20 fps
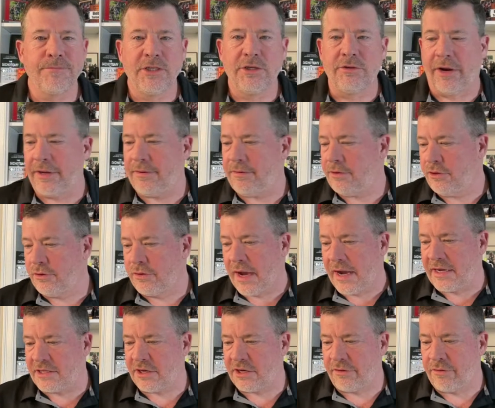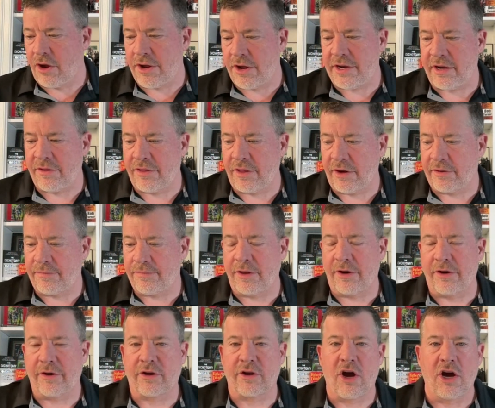Right? You guys that are on here that
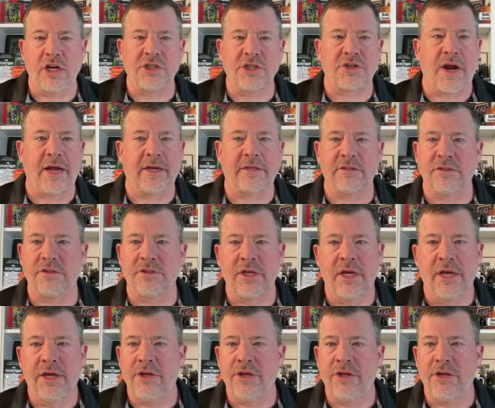are contractors,